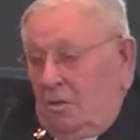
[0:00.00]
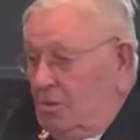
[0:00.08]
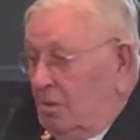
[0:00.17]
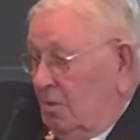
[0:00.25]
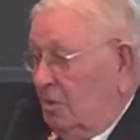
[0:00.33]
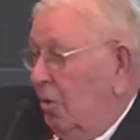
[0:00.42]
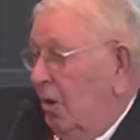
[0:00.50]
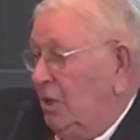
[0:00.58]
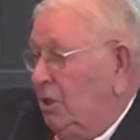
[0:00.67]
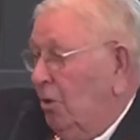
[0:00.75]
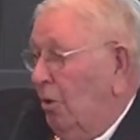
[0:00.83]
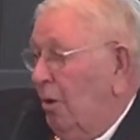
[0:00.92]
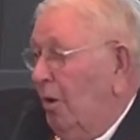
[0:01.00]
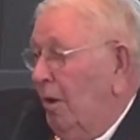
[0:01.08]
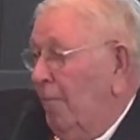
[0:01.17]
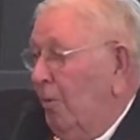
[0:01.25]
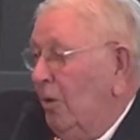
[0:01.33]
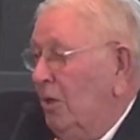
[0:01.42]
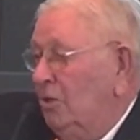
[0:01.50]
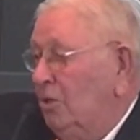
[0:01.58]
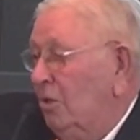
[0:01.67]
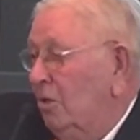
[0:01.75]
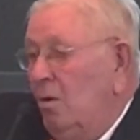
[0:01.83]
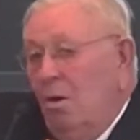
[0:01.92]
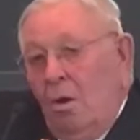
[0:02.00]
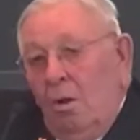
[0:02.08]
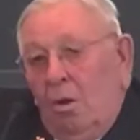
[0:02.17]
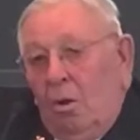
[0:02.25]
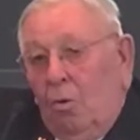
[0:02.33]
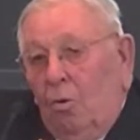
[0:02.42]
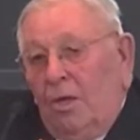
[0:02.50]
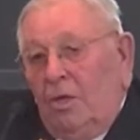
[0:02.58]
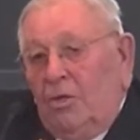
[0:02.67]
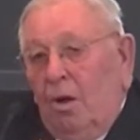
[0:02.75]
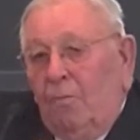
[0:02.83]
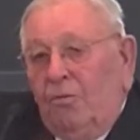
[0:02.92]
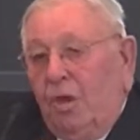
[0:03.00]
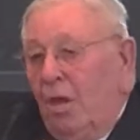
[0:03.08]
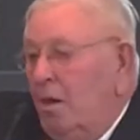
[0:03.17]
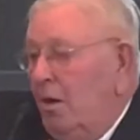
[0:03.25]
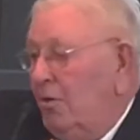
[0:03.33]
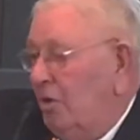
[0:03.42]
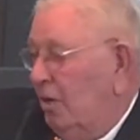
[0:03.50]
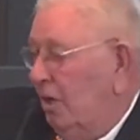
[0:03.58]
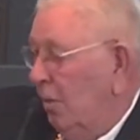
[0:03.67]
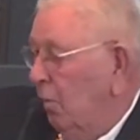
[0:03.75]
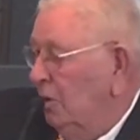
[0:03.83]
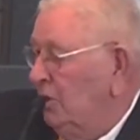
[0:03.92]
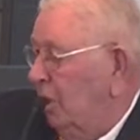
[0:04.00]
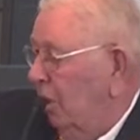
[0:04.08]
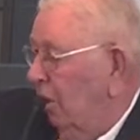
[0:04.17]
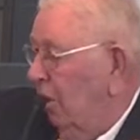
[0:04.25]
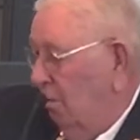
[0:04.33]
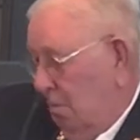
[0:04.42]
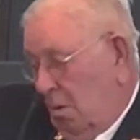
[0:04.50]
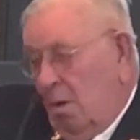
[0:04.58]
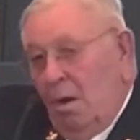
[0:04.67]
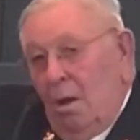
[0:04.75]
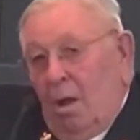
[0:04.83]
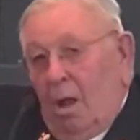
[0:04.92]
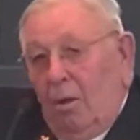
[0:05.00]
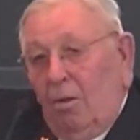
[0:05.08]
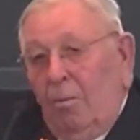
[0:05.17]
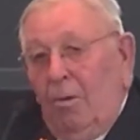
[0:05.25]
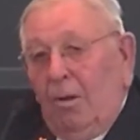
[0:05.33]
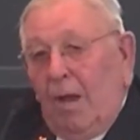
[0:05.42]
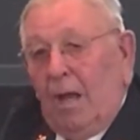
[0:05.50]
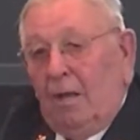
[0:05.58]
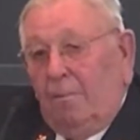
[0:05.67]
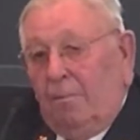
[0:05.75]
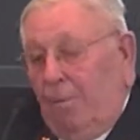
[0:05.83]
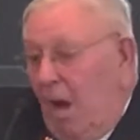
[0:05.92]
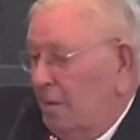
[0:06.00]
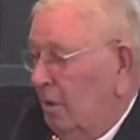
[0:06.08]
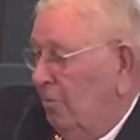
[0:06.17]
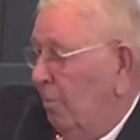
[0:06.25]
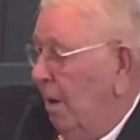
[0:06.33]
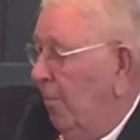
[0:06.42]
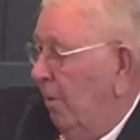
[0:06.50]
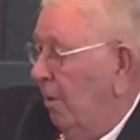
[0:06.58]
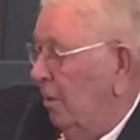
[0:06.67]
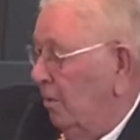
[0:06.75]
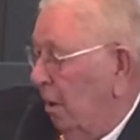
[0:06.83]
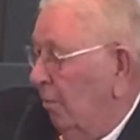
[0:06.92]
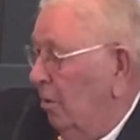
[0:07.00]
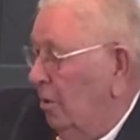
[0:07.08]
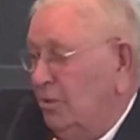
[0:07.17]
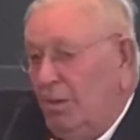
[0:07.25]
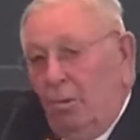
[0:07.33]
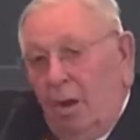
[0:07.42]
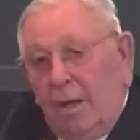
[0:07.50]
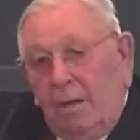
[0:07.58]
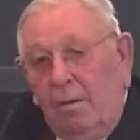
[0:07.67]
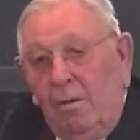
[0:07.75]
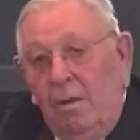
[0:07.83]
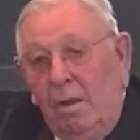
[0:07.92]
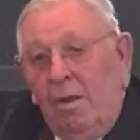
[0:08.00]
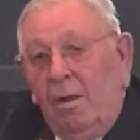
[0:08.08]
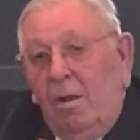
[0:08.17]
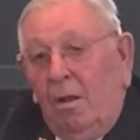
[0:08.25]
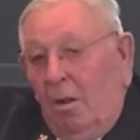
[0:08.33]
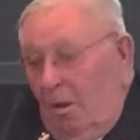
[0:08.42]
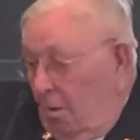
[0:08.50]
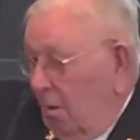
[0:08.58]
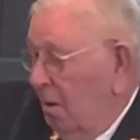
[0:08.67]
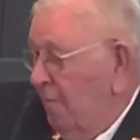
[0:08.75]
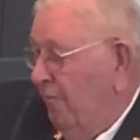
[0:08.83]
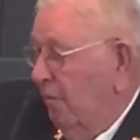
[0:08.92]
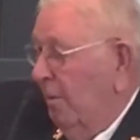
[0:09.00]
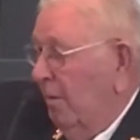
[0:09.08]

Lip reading: So I started, and then pretty soon, Gordy jumps in and he says he wants to learn a little bit about this meat business, and I'm going to see what I can learn from